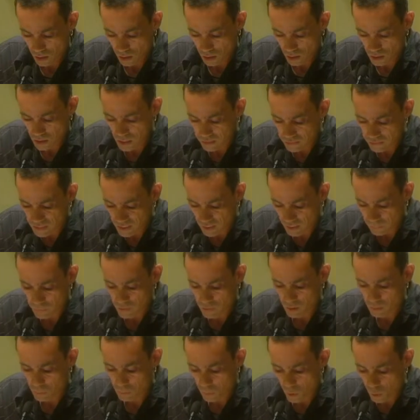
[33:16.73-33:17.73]
Given up in
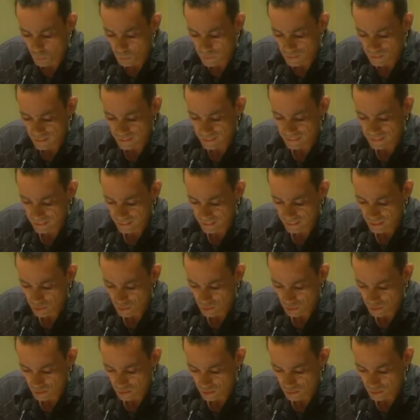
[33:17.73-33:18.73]
the moment that they had
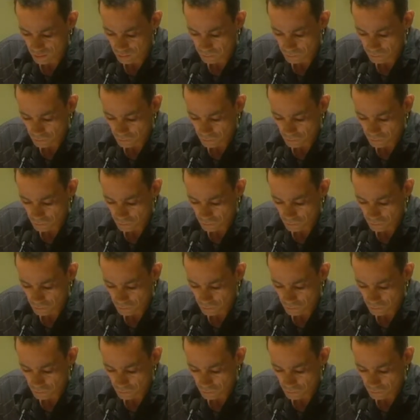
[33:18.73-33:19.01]
to kill.